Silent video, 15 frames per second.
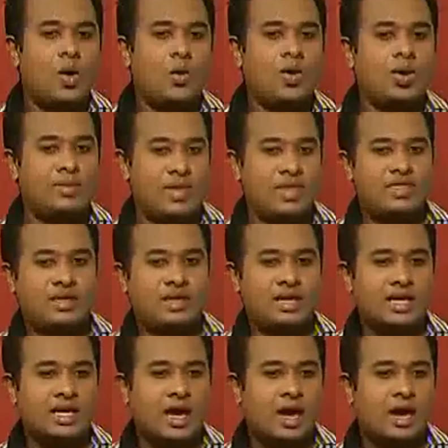Well,
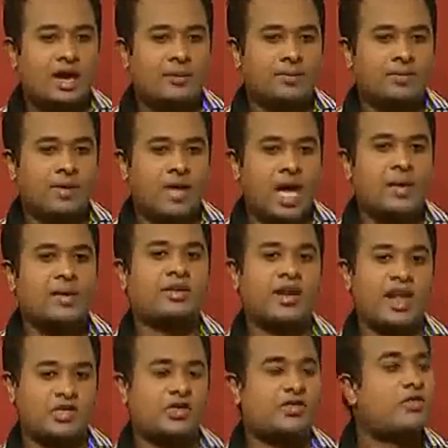basically, I'm a
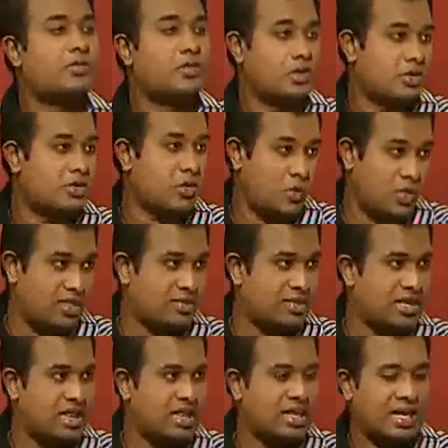graduate from University of
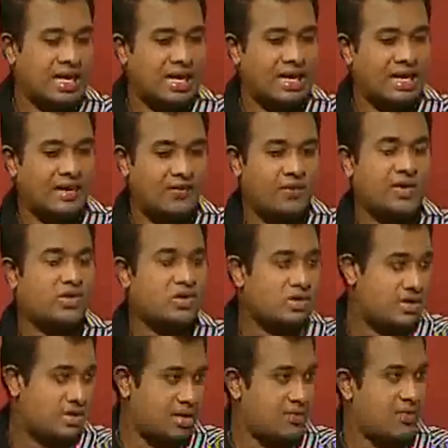Westminster in Information
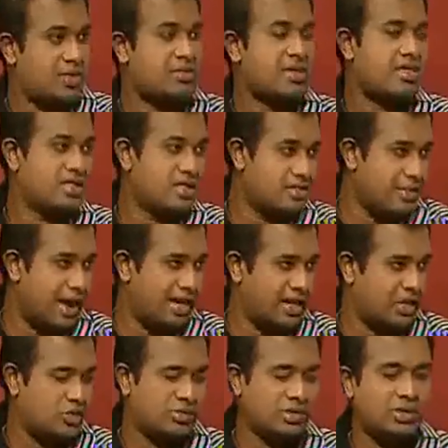System with Business
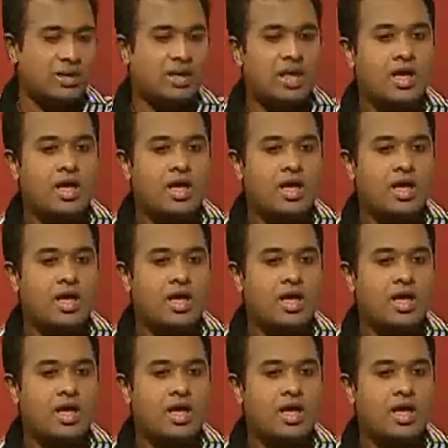Management.